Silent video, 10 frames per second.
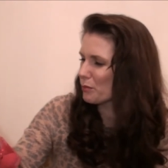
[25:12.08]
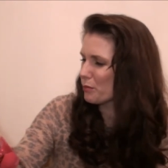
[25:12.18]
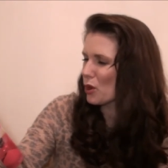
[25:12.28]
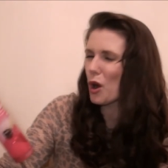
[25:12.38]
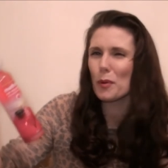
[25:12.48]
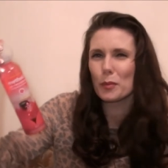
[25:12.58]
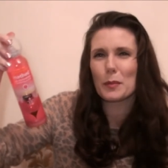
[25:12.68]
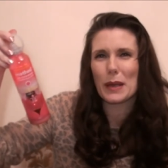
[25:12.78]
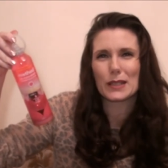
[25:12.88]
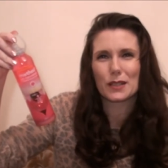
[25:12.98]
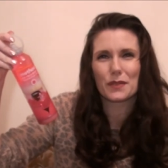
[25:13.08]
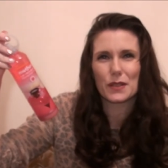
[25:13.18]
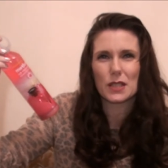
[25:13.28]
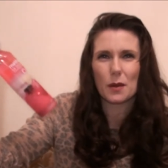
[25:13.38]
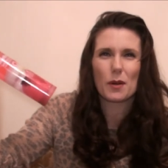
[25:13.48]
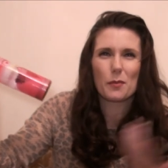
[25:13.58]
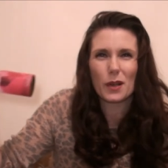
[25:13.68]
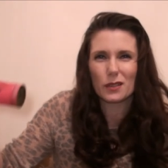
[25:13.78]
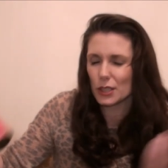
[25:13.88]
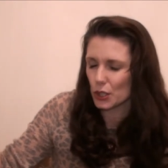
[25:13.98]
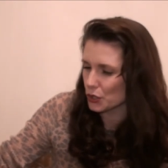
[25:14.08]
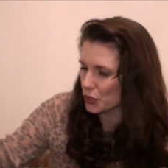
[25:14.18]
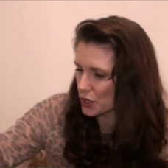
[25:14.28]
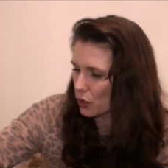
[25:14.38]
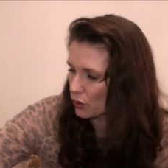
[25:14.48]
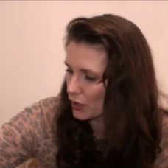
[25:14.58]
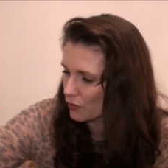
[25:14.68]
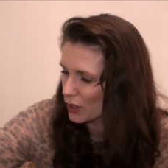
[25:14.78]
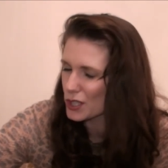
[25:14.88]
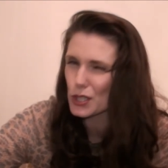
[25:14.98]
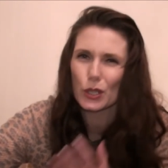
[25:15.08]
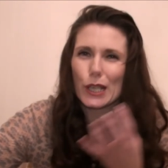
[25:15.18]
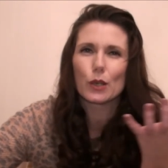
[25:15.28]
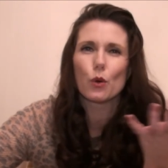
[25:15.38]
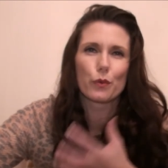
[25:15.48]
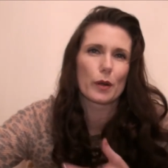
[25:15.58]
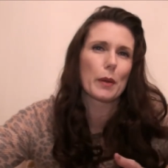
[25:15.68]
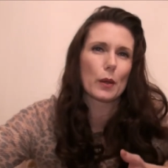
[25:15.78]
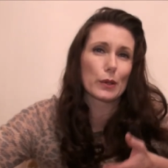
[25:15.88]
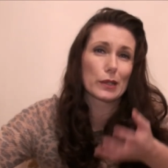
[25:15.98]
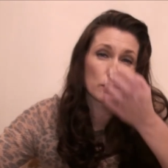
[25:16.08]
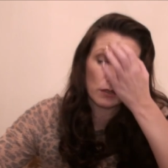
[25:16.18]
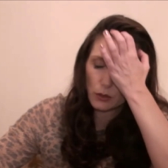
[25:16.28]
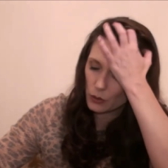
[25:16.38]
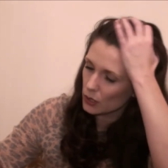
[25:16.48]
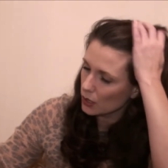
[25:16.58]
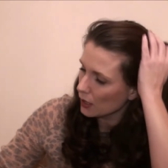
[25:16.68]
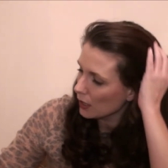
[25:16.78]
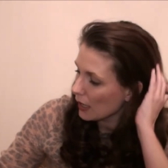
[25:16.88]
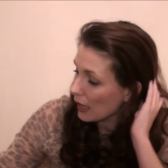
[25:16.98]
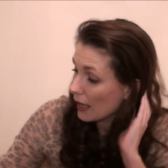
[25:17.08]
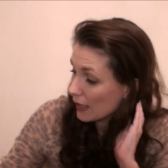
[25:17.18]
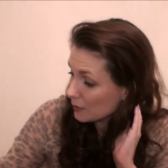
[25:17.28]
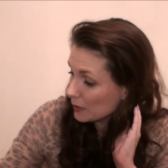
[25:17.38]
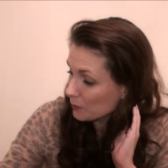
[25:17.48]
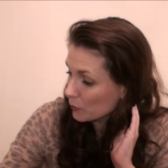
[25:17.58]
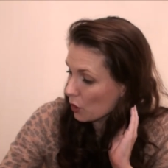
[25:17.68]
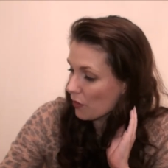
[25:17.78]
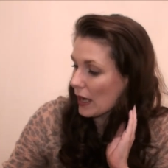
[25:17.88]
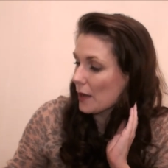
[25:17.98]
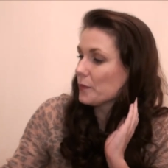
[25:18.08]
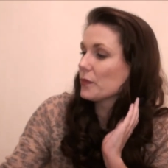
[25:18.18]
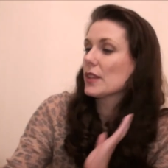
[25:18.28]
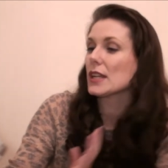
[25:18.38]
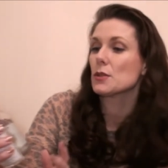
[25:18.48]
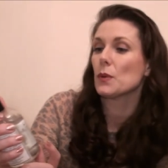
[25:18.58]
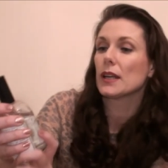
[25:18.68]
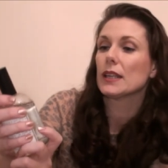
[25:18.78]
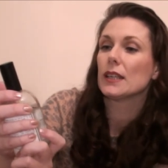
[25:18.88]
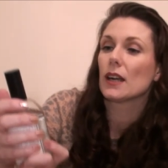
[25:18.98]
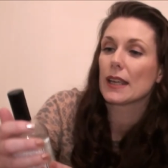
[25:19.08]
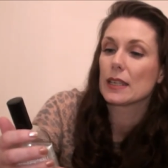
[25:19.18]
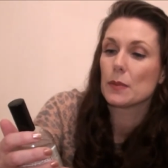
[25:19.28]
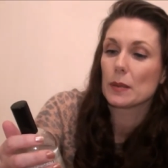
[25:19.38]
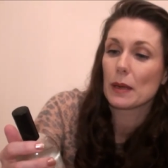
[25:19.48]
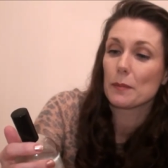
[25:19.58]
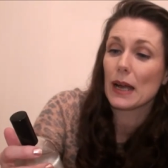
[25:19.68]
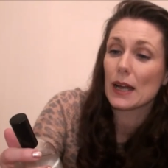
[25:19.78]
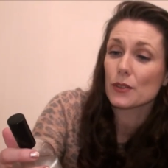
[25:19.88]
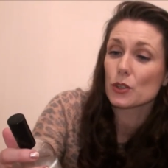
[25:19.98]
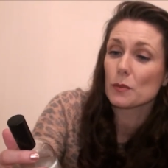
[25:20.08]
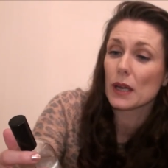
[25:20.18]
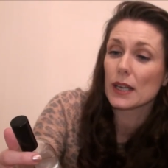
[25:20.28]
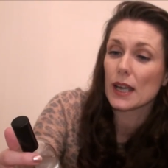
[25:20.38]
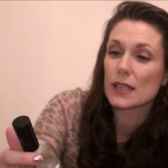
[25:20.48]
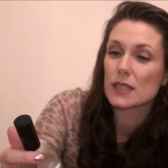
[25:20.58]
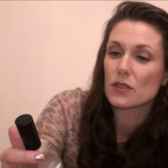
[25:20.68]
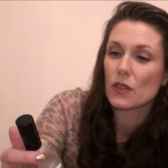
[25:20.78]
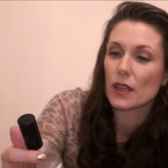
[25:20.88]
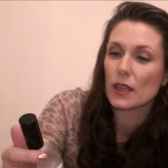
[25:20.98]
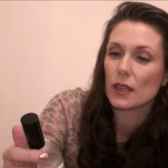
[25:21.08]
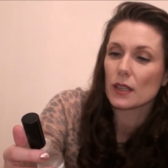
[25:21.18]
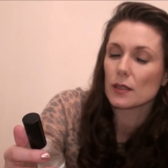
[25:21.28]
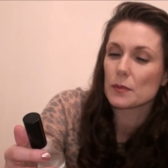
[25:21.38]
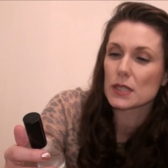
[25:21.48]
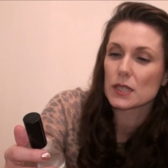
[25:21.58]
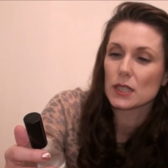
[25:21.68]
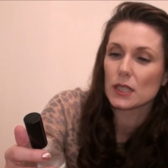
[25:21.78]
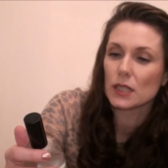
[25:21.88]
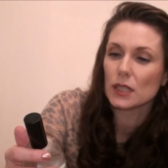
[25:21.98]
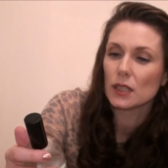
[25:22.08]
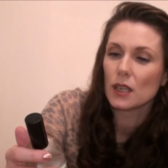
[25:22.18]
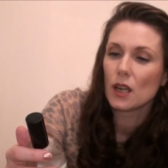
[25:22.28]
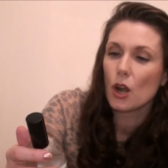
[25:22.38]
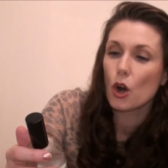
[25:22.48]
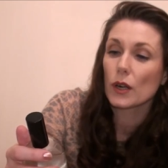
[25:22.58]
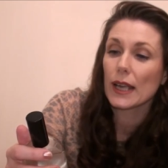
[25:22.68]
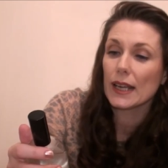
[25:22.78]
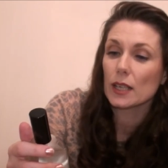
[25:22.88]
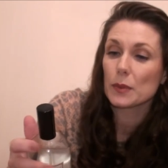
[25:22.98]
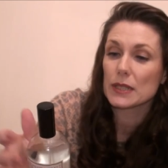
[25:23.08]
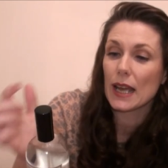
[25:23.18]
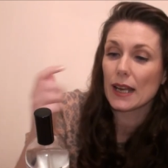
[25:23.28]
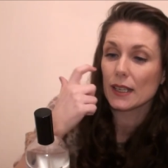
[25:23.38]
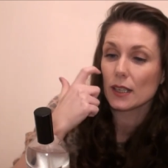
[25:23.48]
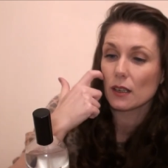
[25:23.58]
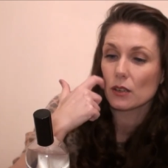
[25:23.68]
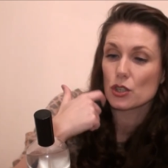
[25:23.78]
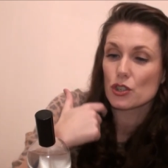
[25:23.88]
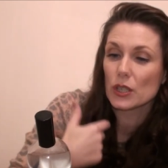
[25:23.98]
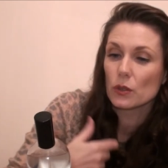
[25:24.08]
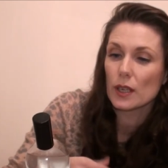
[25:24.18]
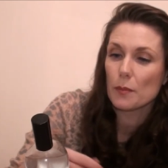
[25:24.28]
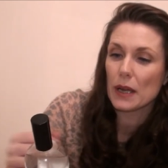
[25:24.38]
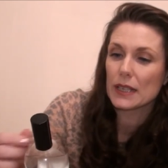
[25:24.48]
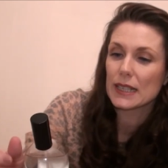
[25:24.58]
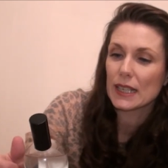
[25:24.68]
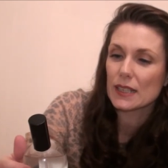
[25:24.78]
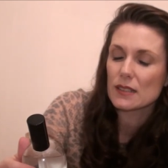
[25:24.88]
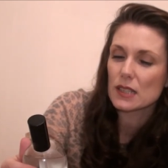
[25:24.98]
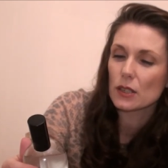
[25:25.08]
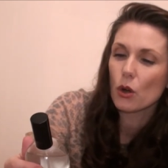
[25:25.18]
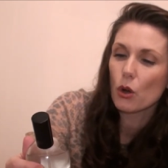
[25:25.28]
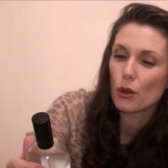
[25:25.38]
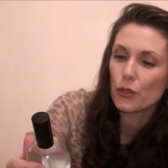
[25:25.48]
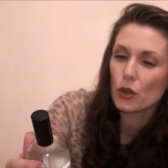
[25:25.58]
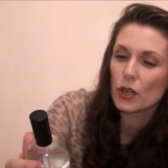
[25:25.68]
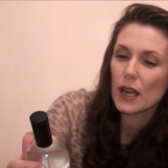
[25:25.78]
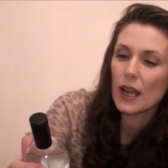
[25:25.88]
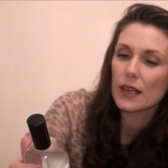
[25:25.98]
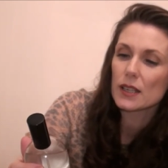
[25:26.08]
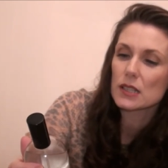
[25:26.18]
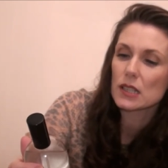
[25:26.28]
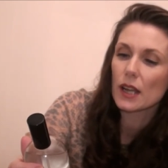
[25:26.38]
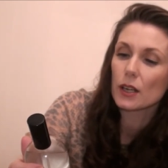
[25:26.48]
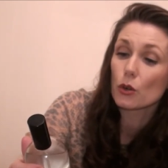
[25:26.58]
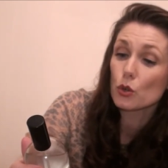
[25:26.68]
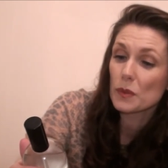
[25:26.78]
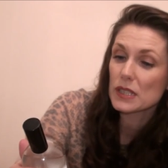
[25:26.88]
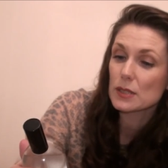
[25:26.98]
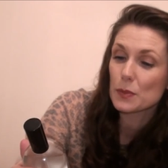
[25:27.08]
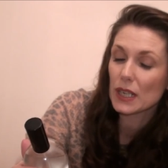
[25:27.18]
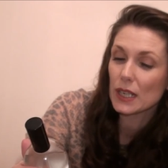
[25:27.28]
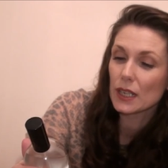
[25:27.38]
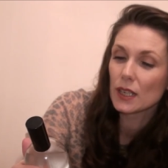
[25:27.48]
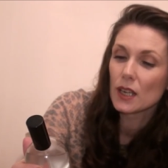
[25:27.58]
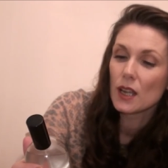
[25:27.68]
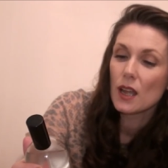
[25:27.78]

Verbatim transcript: probably better for the summer but you could use it all year round. It's not like overpowering so anyway got that. This one here I keep in my bathroom and it is the, let me see, Organic Botanic Australia by Dickens and Hawthorne and it's an aroma spray